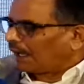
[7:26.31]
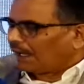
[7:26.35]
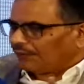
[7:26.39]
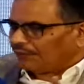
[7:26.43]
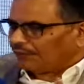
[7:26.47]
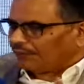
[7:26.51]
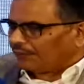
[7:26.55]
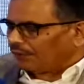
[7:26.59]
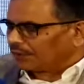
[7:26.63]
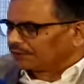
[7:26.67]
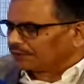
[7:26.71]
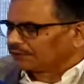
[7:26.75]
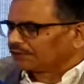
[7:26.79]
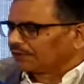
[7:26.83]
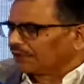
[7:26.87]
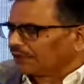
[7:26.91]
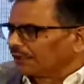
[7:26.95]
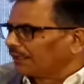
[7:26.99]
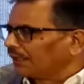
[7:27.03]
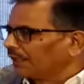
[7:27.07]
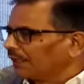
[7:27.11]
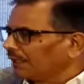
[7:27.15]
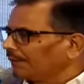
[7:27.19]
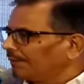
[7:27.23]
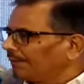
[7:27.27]
We also
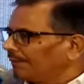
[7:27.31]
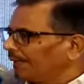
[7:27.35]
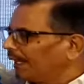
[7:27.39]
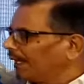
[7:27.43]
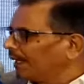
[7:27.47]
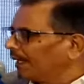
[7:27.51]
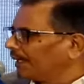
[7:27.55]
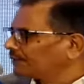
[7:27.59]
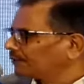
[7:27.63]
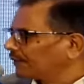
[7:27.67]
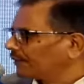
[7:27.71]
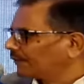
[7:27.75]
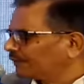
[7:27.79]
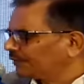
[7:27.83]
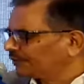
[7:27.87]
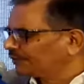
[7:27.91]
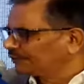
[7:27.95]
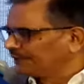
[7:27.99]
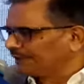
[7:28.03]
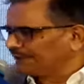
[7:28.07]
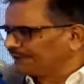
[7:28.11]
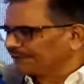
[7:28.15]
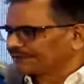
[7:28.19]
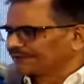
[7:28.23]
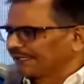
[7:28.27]
heard a BIS
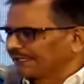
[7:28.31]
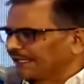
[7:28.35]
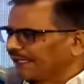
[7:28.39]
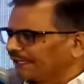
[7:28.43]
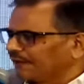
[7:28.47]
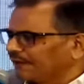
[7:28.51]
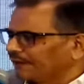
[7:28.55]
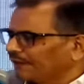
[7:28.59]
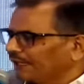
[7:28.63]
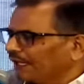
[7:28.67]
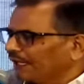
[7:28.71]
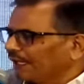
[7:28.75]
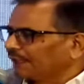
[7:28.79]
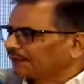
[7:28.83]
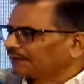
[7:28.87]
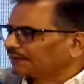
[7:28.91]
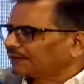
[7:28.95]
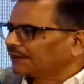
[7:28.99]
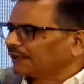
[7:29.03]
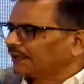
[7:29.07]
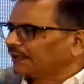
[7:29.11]
official saying that